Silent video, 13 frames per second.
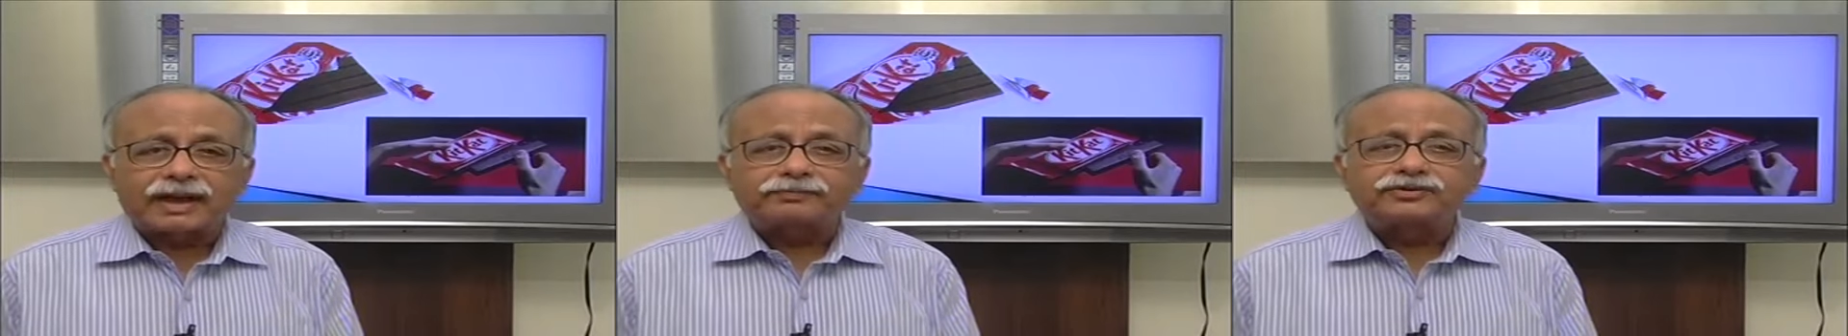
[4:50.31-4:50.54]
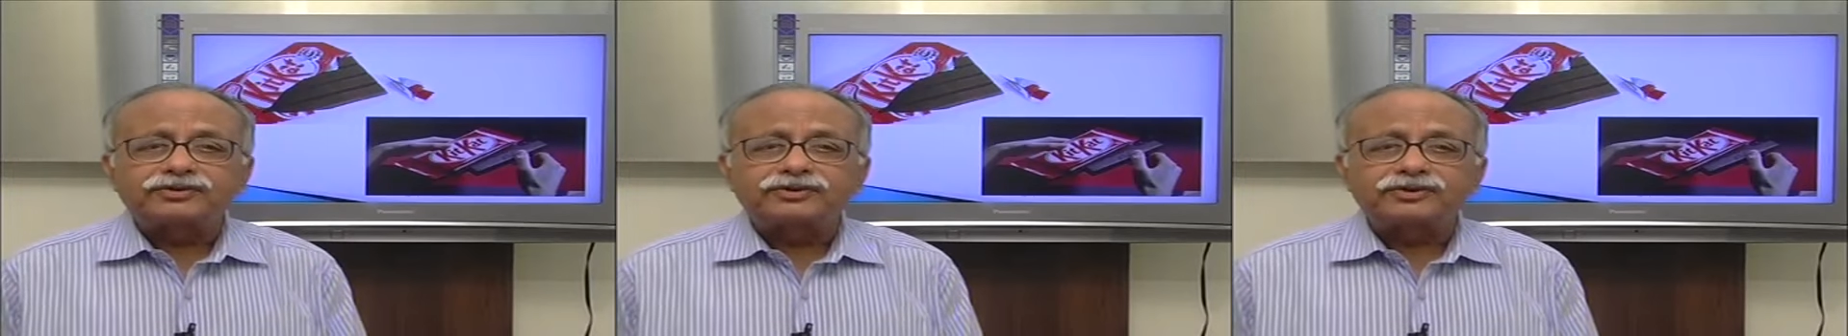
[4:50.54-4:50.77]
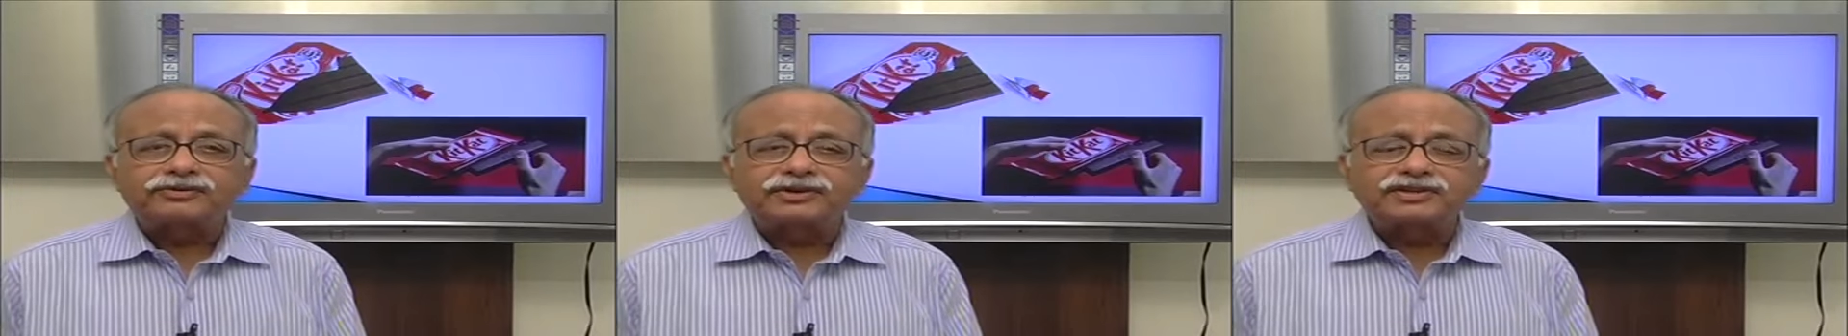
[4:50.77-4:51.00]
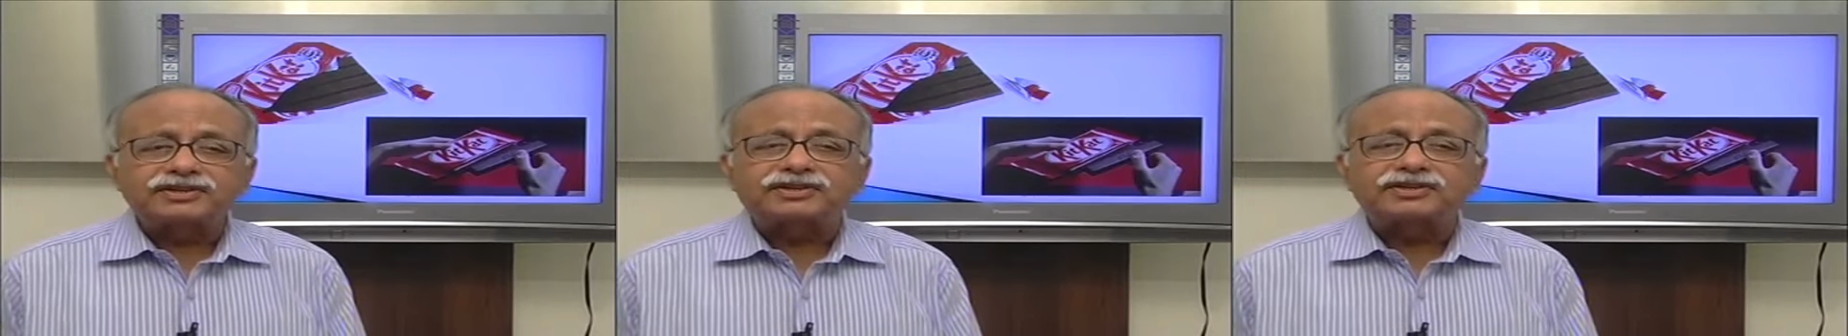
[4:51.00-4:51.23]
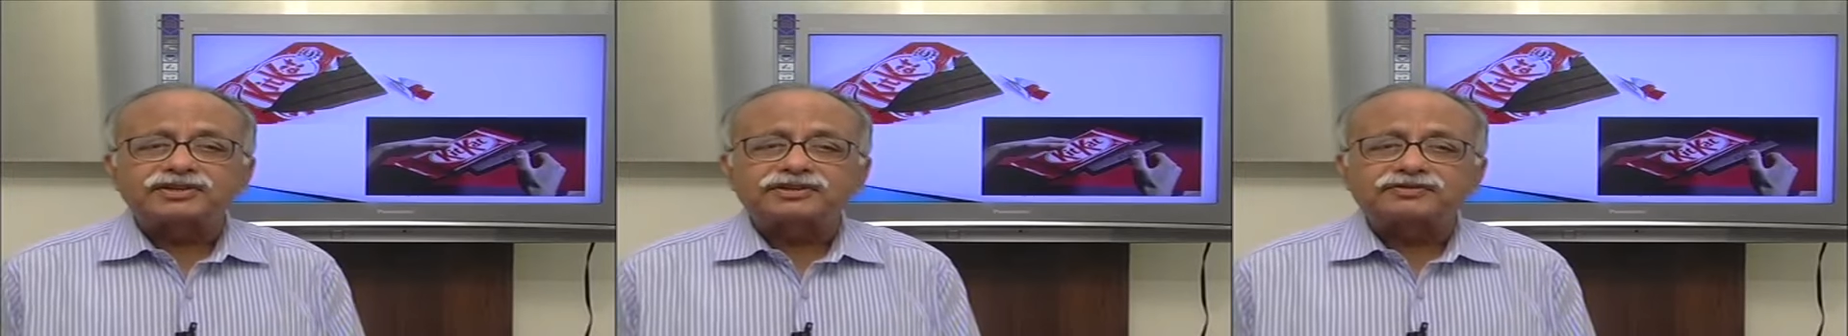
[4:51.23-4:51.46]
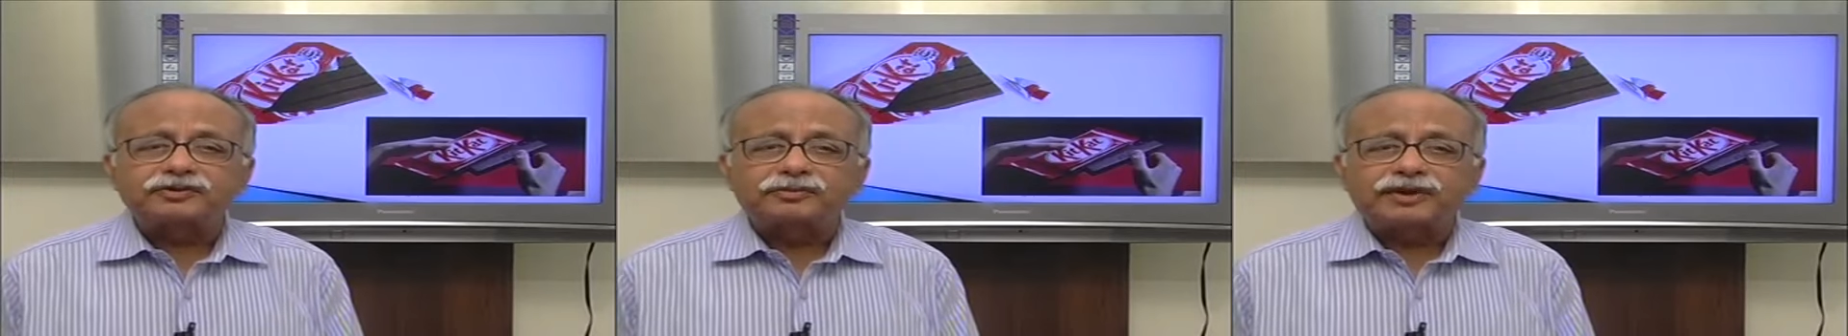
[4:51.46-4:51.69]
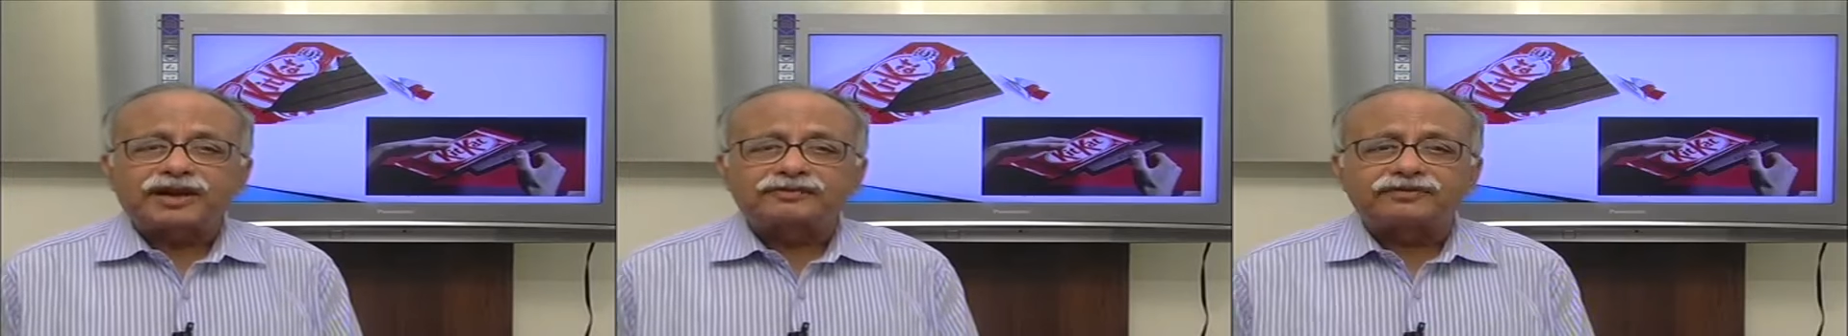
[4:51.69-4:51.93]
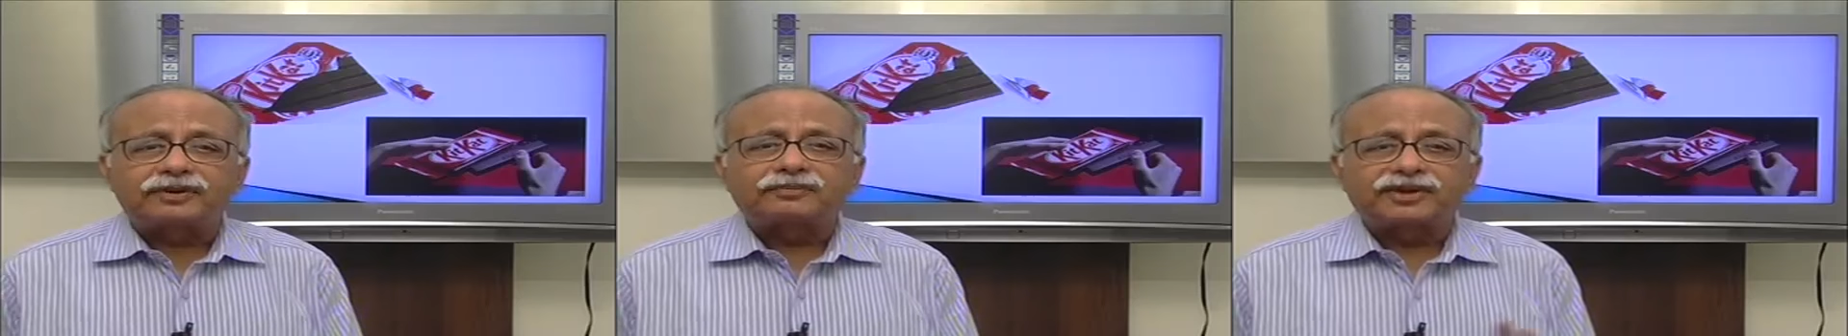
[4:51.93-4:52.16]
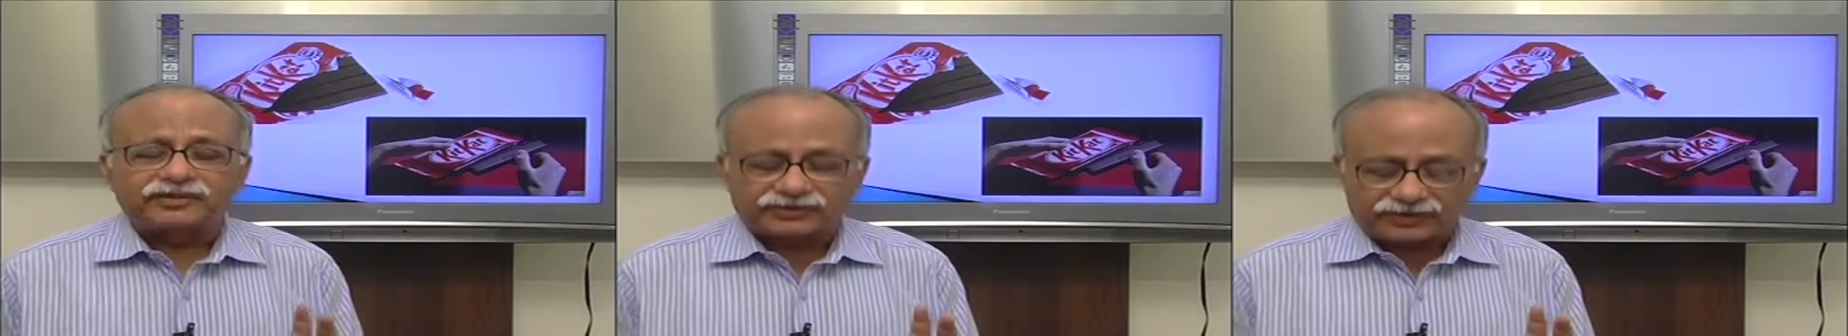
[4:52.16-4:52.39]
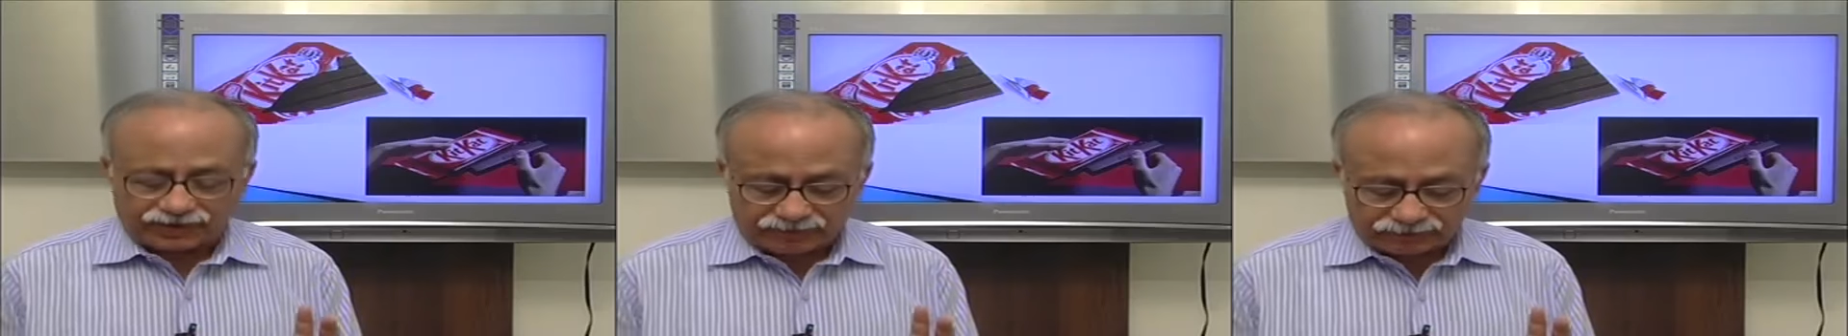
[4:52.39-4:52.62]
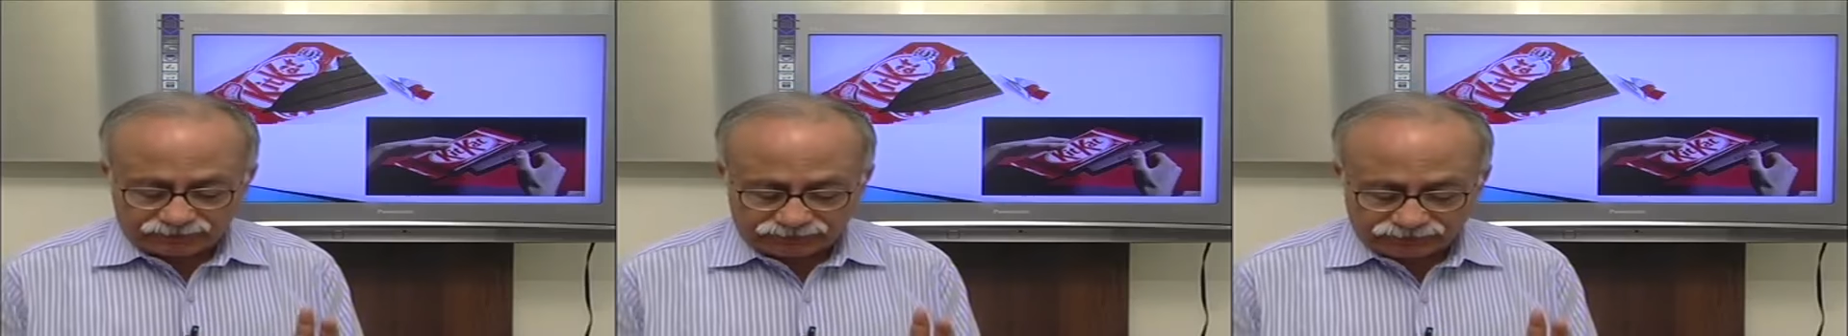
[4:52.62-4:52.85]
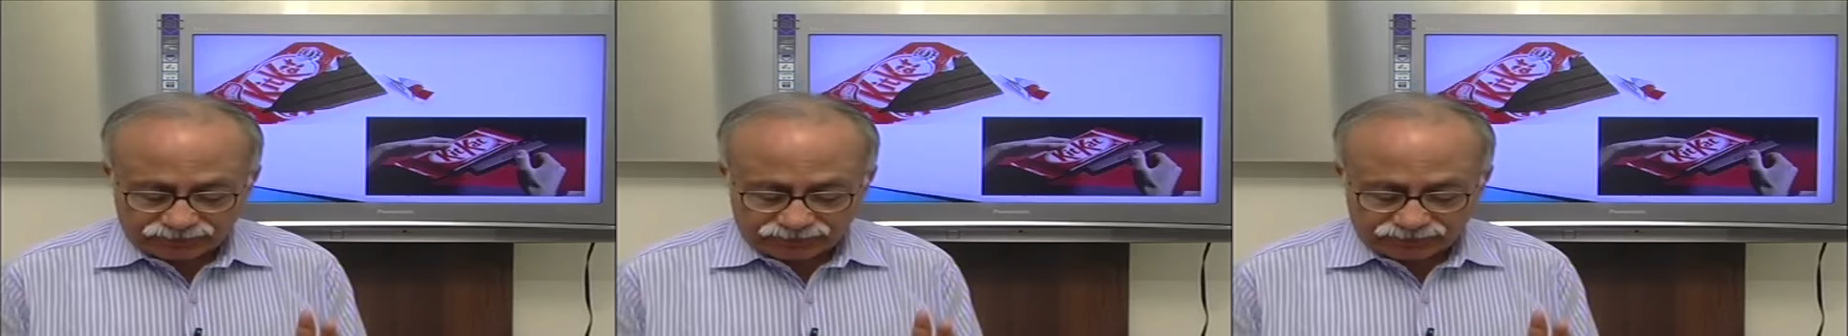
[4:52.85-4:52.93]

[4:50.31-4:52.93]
absolutely successful brand from Nestle.